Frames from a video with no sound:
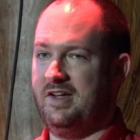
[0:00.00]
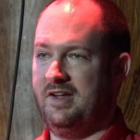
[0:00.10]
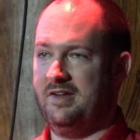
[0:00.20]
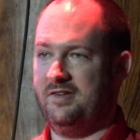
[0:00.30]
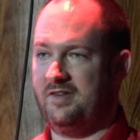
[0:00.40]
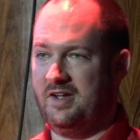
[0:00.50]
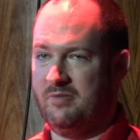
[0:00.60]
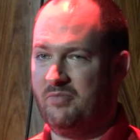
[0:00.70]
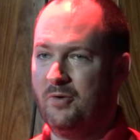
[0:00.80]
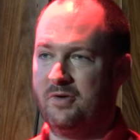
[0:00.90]
is an
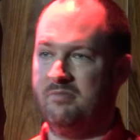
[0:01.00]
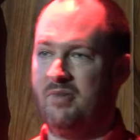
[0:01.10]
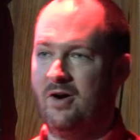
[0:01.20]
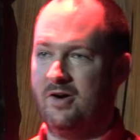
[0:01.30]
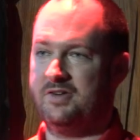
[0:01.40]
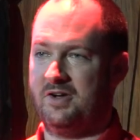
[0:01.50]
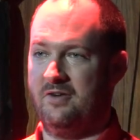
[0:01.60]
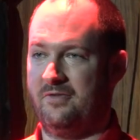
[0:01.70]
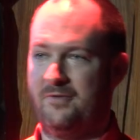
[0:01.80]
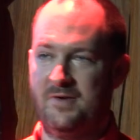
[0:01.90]
important part
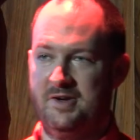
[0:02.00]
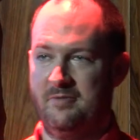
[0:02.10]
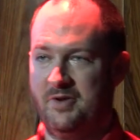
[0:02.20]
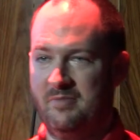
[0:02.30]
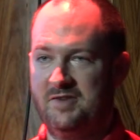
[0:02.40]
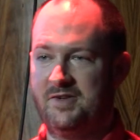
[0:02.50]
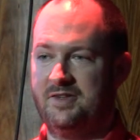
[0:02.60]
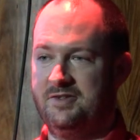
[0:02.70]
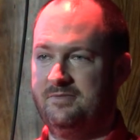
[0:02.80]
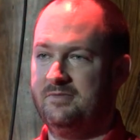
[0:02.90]
of freedom. They're
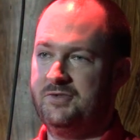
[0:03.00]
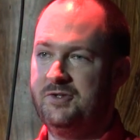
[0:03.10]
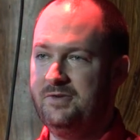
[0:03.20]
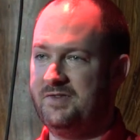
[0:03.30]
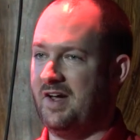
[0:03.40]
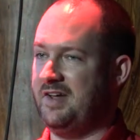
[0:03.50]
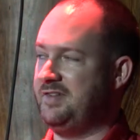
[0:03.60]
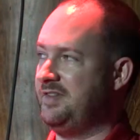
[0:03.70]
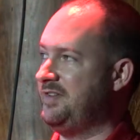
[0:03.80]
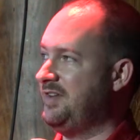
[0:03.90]
basically two sides
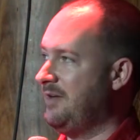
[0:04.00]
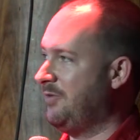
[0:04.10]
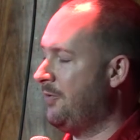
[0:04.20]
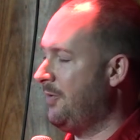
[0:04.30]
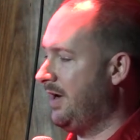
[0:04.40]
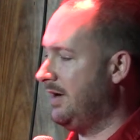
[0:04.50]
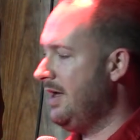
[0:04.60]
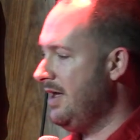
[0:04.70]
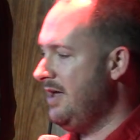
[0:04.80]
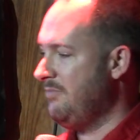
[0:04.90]
to the same coin,
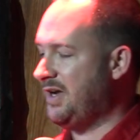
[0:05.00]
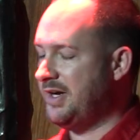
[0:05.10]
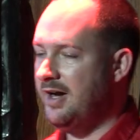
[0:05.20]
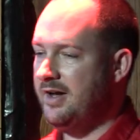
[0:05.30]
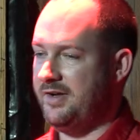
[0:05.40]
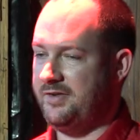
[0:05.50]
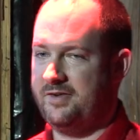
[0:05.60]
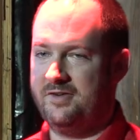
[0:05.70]
because